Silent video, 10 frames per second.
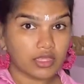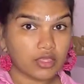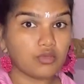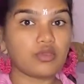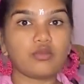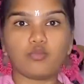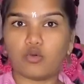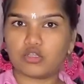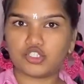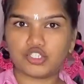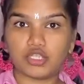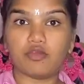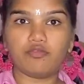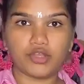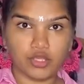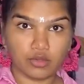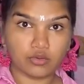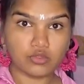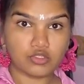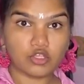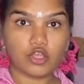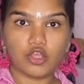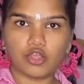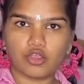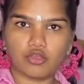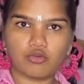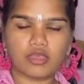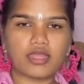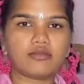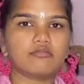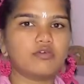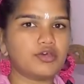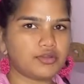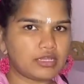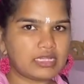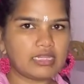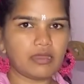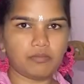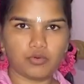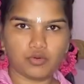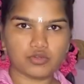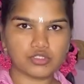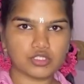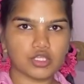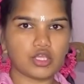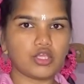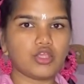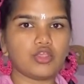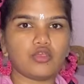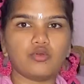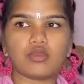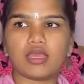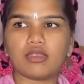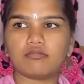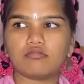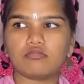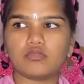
you can watch their videos, you can read their books, you can,